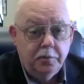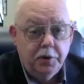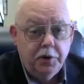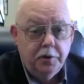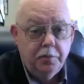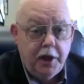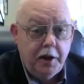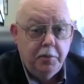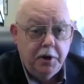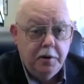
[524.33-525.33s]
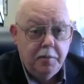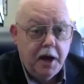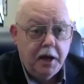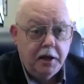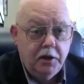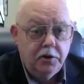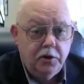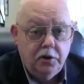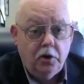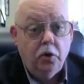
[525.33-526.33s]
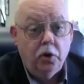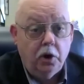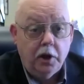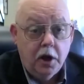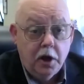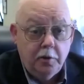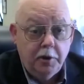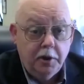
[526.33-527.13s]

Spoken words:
put that money back into the local economy.